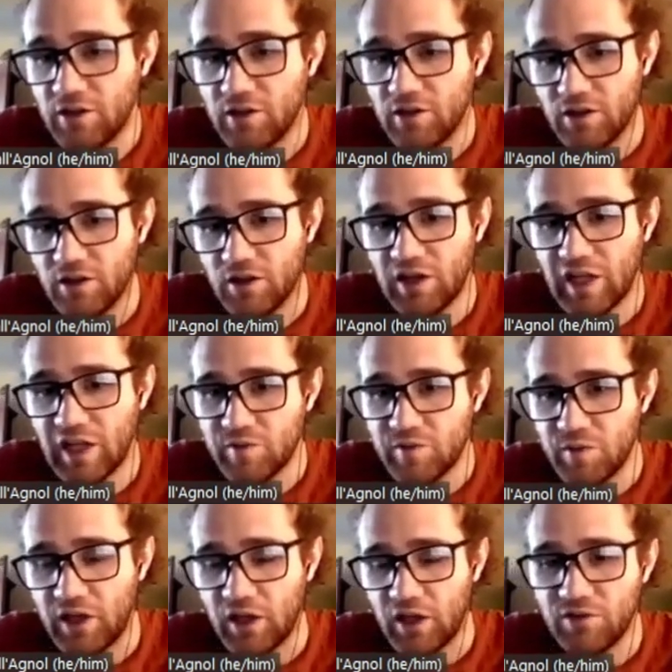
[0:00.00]
to the collapse
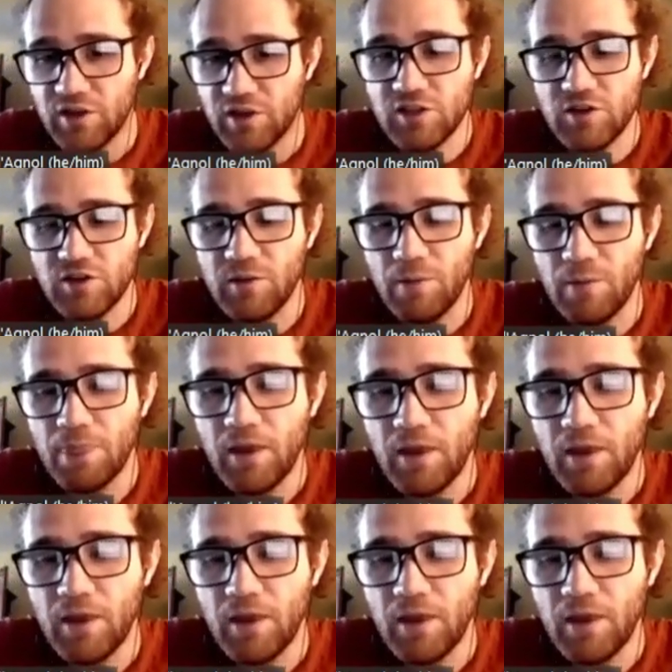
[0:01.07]
binding adversary,